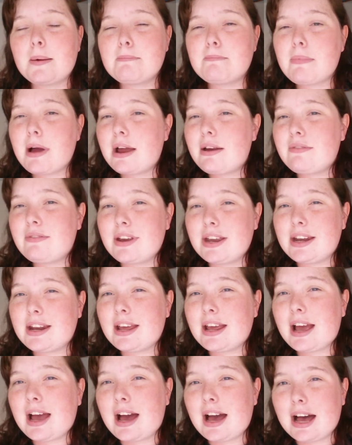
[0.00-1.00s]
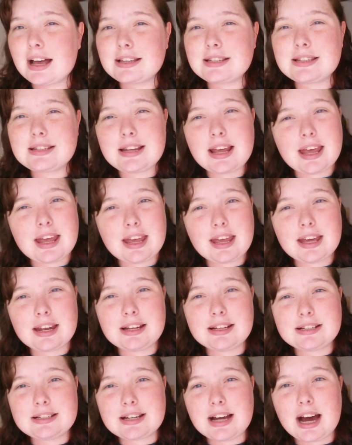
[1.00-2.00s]
My reading has taken
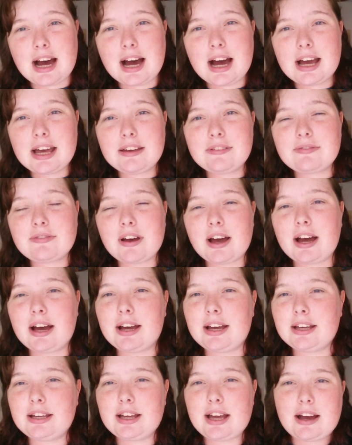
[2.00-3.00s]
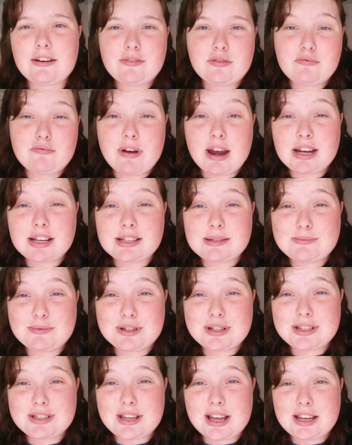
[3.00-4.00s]
a dive. I haven't read as
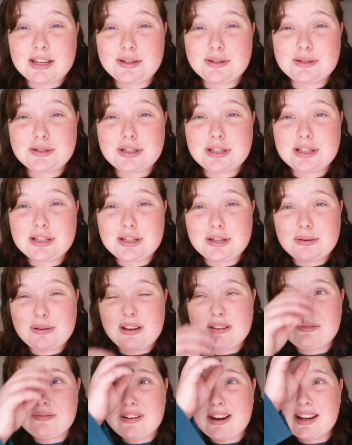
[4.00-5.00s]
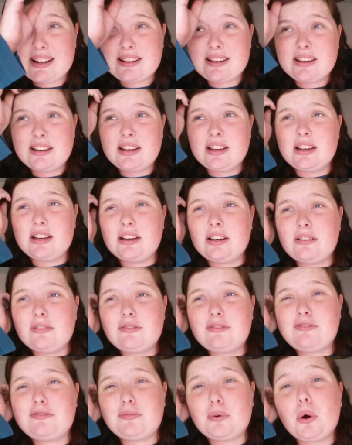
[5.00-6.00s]
much as I usually do. I've read
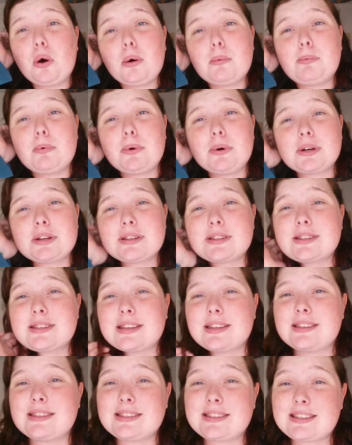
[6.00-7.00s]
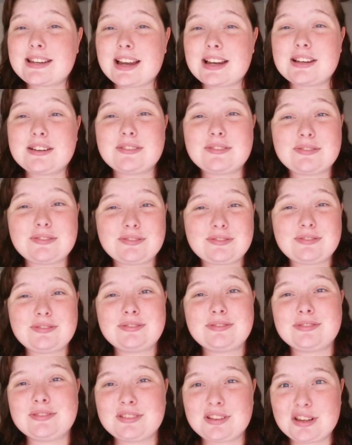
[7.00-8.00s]
4 books instead
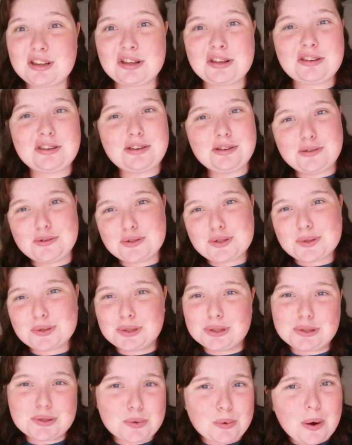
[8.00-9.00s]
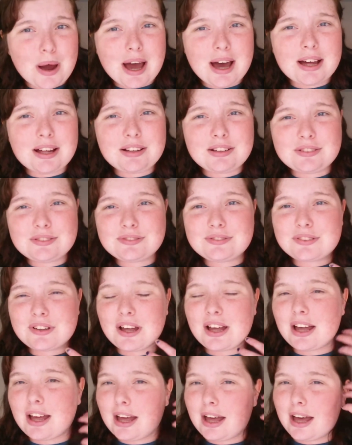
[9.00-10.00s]
of the usual 12.
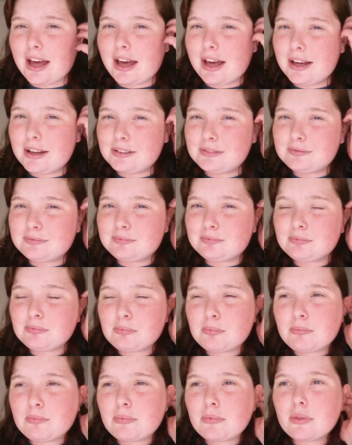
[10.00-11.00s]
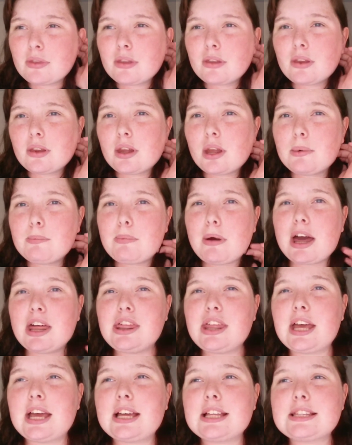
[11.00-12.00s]
But I
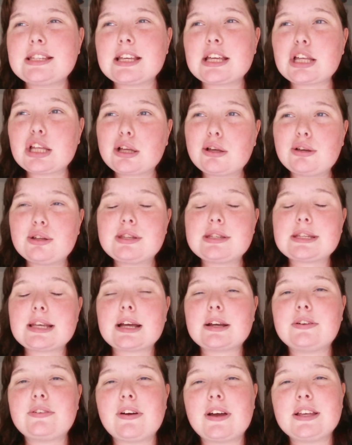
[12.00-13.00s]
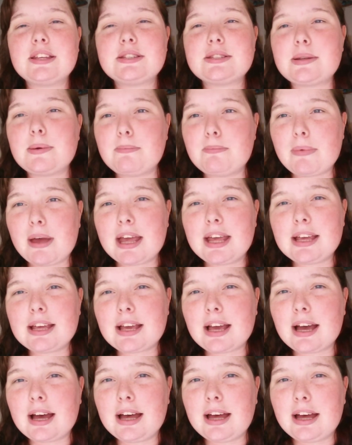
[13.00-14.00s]
think it's a good sacrifice to make.